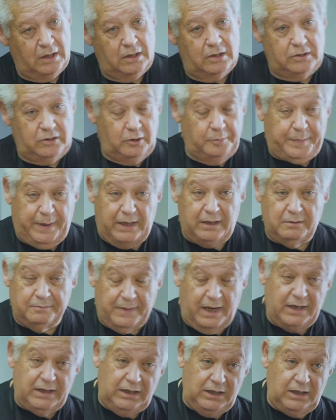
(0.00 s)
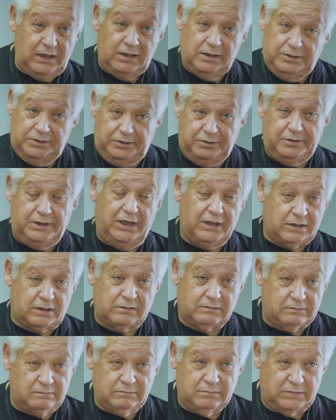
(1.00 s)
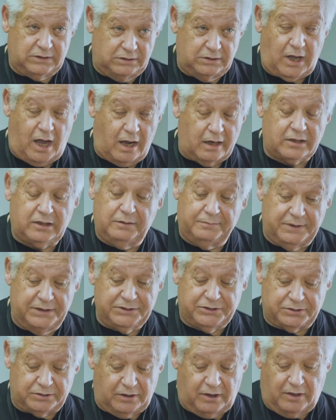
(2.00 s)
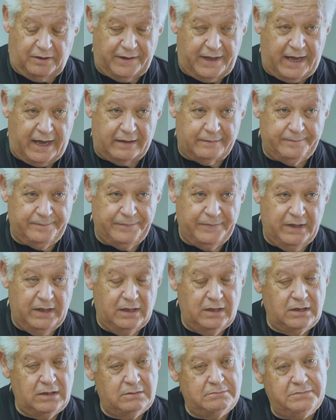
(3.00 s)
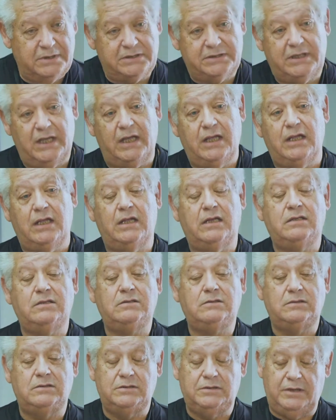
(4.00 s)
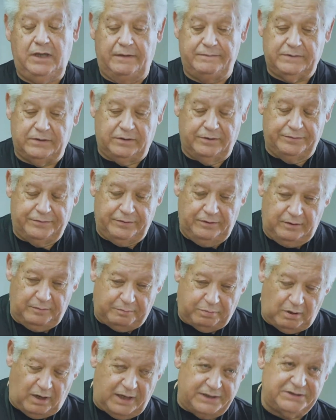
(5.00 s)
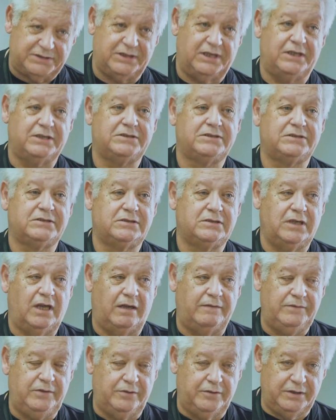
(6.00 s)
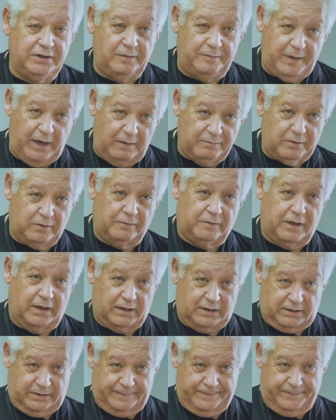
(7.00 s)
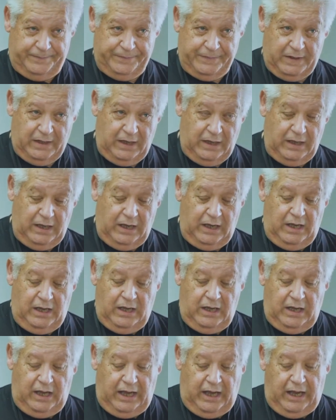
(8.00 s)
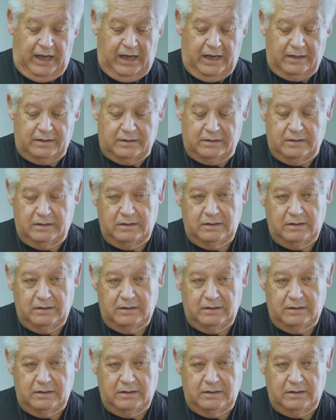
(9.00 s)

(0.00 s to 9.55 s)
you pay your money in, you get the documents and all that, but then you have to go through the process of doing the paperwork. And